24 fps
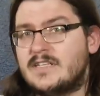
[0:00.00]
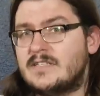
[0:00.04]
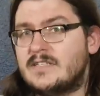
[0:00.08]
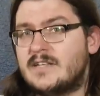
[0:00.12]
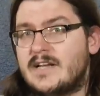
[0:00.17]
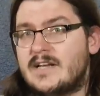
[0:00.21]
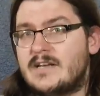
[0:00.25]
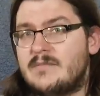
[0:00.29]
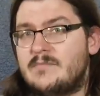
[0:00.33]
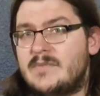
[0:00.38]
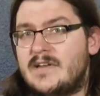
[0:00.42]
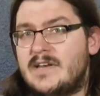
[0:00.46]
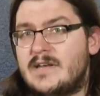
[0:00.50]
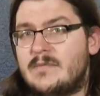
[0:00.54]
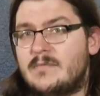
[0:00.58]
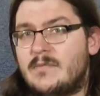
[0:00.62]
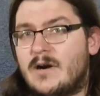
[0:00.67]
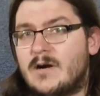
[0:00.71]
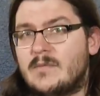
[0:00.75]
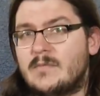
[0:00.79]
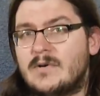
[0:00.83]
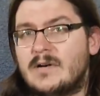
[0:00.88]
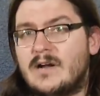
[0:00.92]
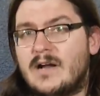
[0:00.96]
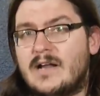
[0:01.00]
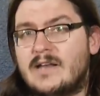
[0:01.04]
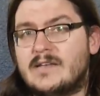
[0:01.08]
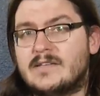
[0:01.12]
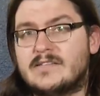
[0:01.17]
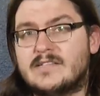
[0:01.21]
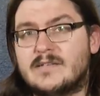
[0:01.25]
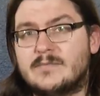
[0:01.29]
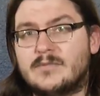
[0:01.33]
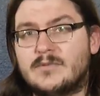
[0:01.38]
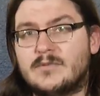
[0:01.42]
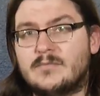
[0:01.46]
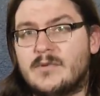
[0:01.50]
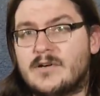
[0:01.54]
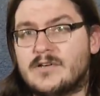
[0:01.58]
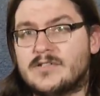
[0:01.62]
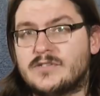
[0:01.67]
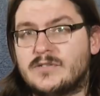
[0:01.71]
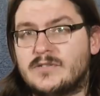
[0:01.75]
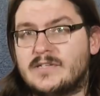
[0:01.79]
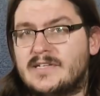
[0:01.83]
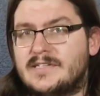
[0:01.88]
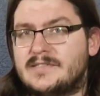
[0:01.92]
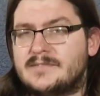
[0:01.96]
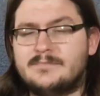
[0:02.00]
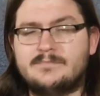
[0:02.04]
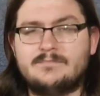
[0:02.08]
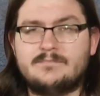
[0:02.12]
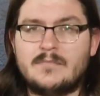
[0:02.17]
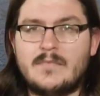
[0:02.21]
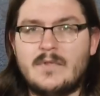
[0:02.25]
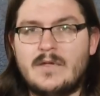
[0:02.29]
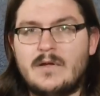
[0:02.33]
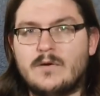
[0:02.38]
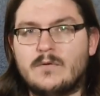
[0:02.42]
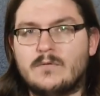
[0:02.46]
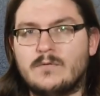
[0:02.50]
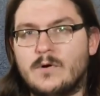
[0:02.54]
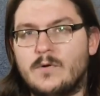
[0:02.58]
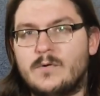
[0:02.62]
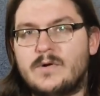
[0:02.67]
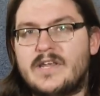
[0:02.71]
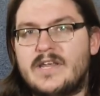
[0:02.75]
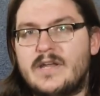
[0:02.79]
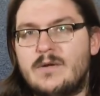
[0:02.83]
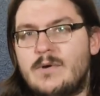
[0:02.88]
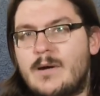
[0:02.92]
in light and medium armor, and simple martial and roguey